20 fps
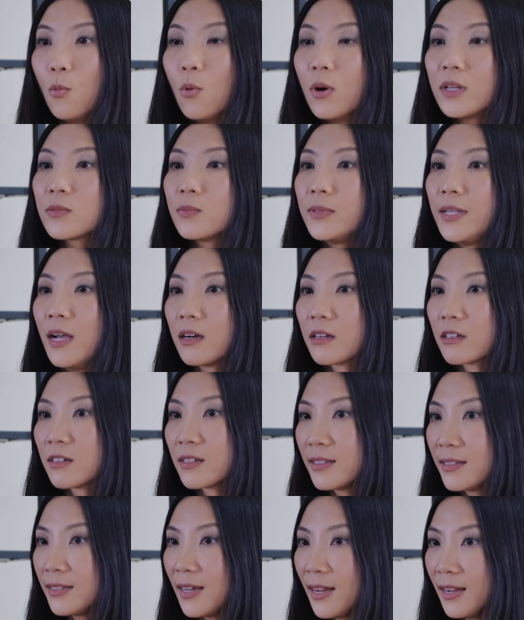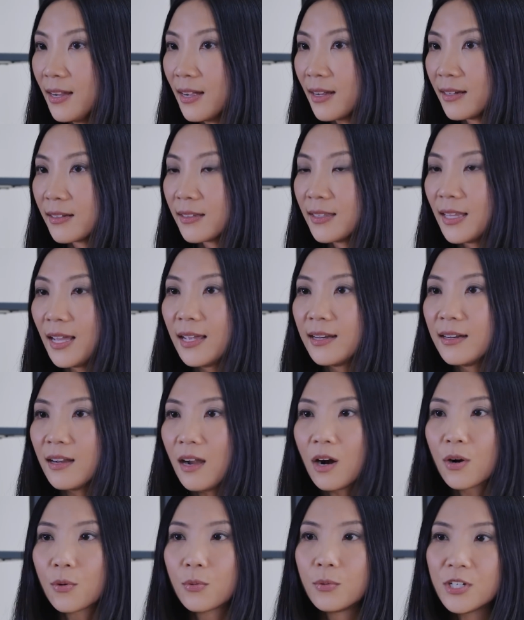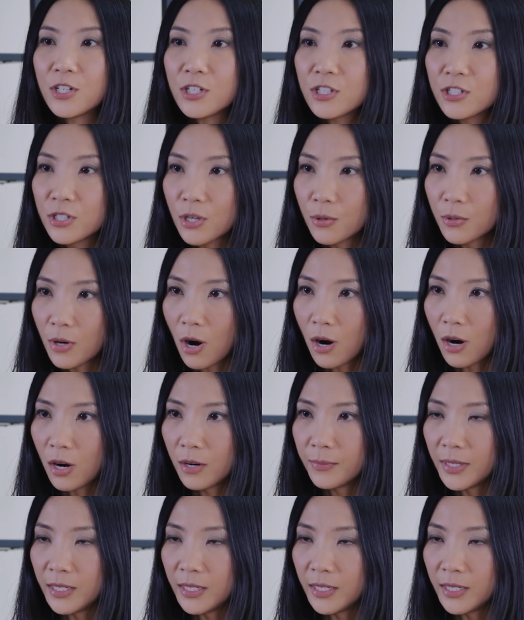Once we understand that our wishes don't harm